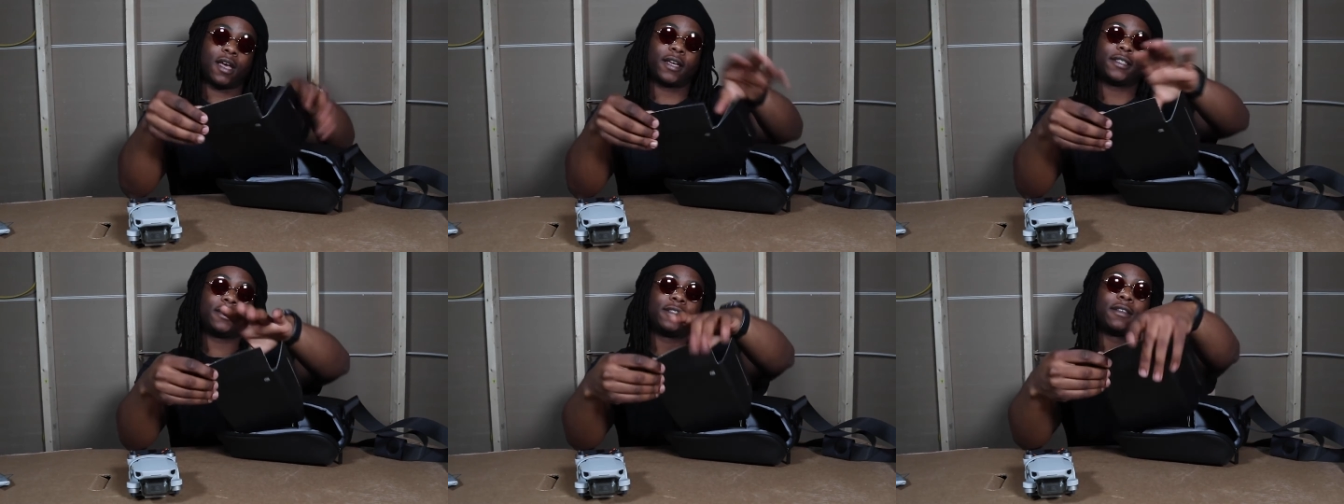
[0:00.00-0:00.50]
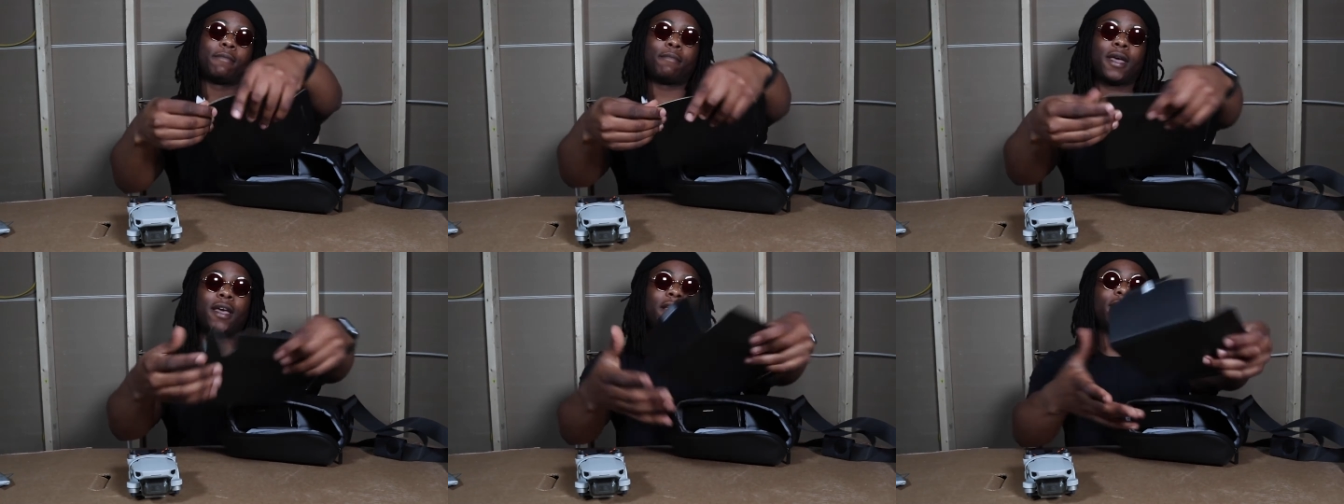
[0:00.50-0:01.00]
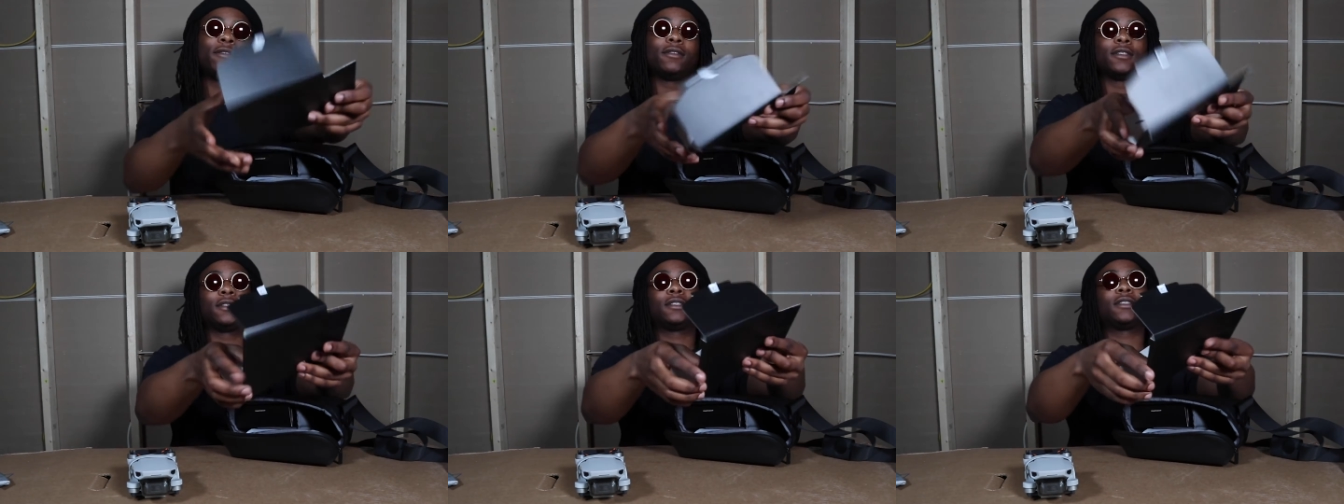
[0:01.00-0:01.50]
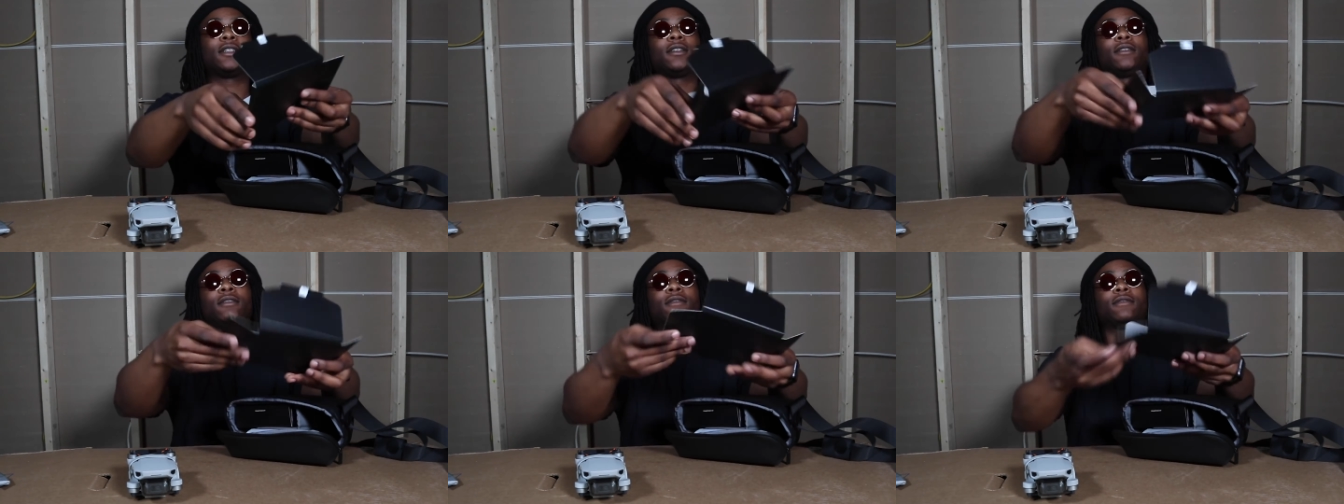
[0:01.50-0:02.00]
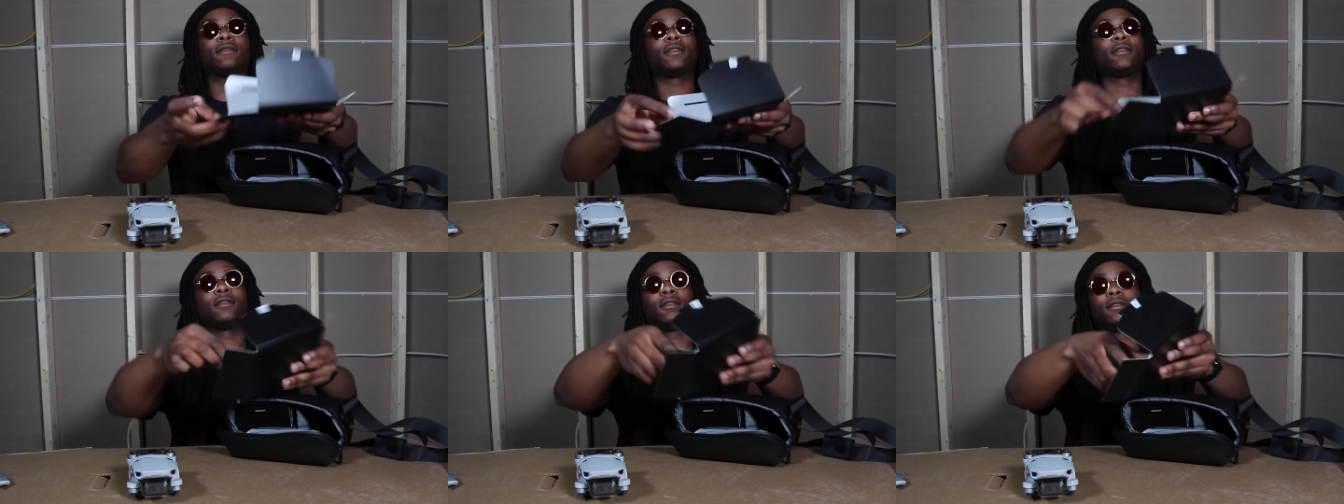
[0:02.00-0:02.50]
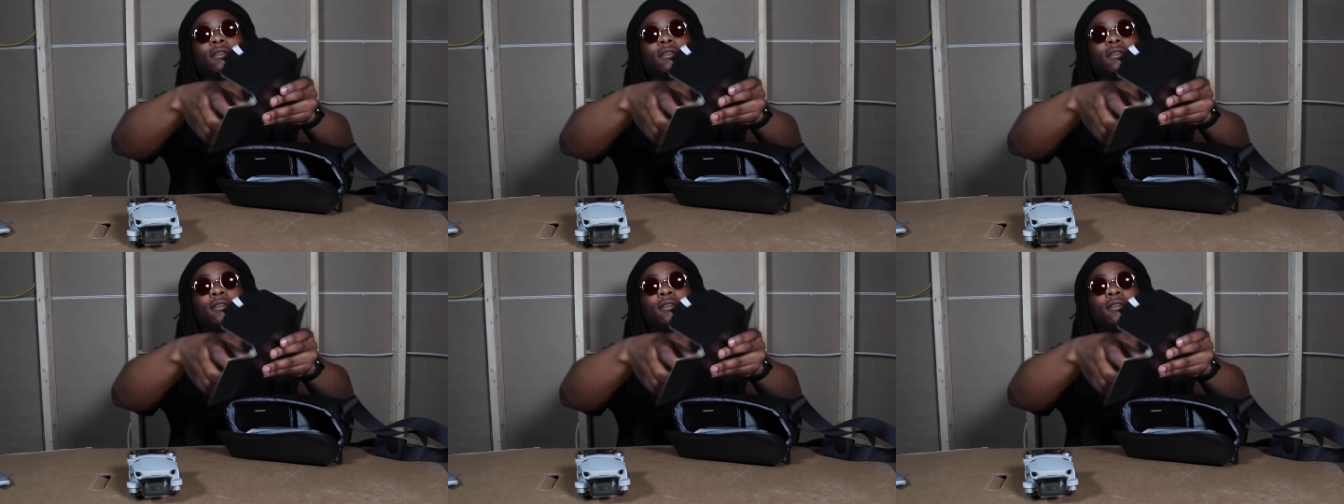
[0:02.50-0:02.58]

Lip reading: guess it's the manual and stuff, and